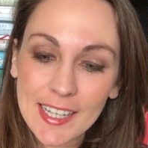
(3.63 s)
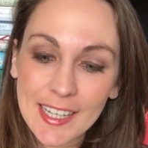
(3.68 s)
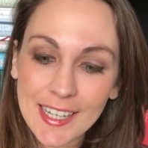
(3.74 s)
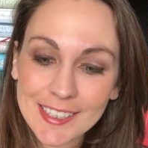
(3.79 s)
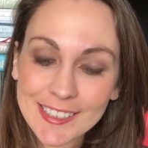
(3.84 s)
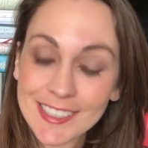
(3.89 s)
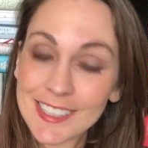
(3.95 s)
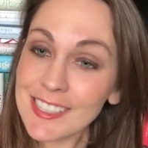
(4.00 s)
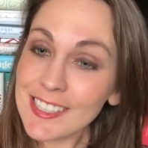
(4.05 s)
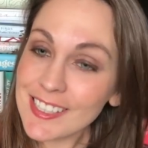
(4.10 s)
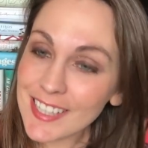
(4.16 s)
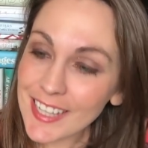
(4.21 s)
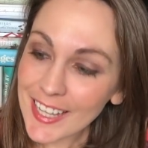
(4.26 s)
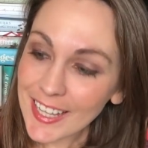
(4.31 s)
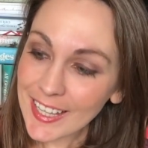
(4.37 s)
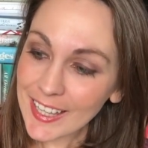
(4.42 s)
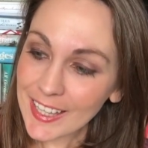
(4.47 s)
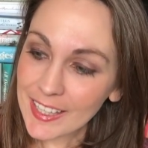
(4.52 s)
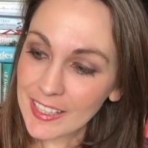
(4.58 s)
Uh,
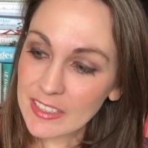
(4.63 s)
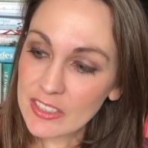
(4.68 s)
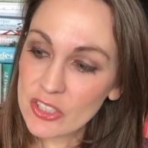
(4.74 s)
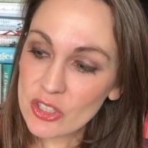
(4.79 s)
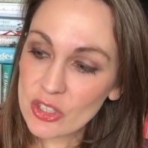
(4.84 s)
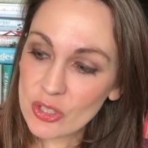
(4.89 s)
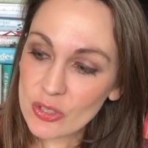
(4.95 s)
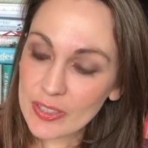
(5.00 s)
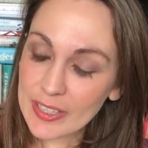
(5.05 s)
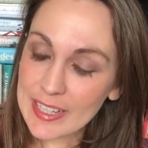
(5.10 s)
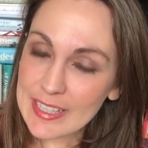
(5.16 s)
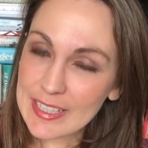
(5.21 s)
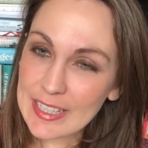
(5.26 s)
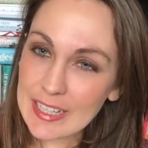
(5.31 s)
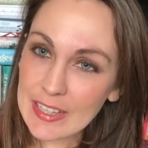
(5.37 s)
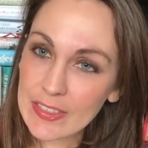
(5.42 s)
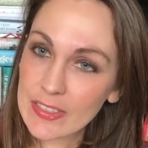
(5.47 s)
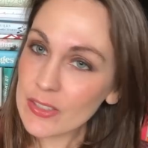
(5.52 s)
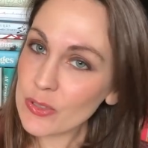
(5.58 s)
today, June
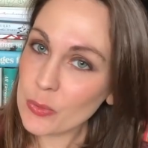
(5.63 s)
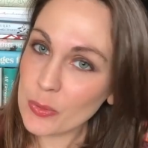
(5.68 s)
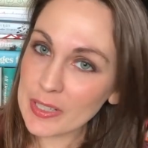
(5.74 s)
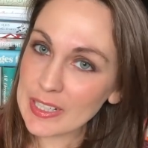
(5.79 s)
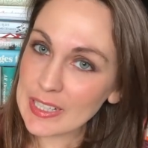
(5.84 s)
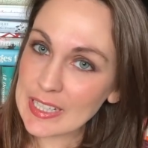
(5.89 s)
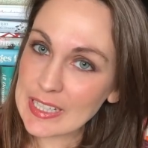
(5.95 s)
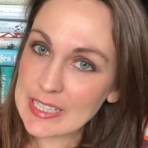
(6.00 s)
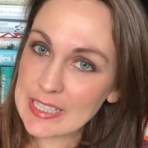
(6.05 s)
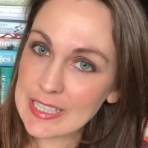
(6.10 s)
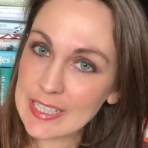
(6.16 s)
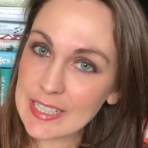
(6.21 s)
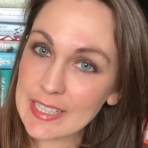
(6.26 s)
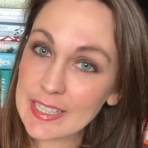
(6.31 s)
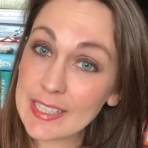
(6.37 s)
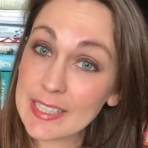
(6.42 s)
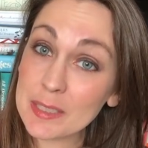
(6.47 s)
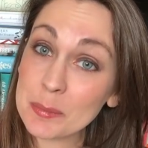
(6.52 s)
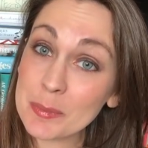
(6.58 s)
19th,
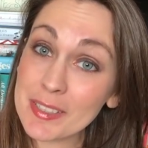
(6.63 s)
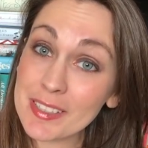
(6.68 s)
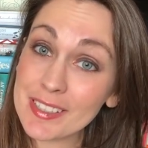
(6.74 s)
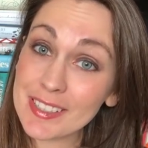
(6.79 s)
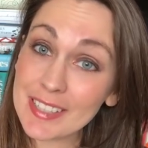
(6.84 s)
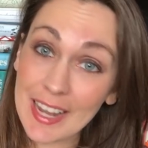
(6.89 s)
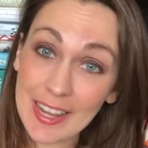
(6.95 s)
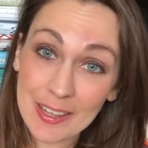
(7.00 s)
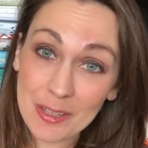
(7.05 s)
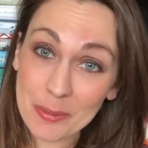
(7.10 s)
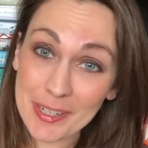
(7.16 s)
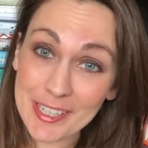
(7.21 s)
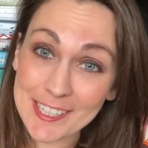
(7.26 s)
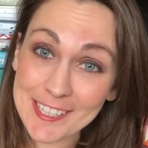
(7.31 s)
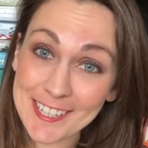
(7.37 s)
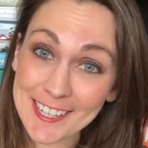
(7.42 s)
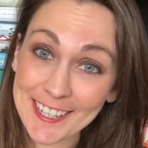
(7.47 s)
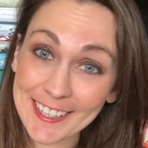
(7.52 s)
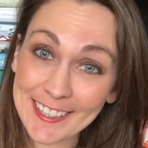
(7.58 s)
2019, is Mrs. Dalloway
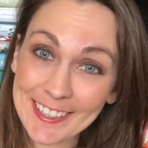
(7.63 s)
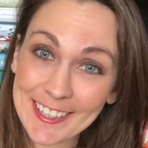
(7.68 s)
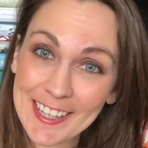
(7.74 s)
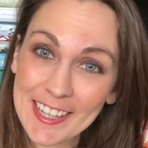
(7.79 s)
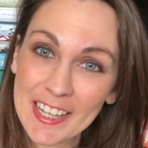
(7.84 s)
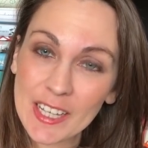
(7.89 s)
Day.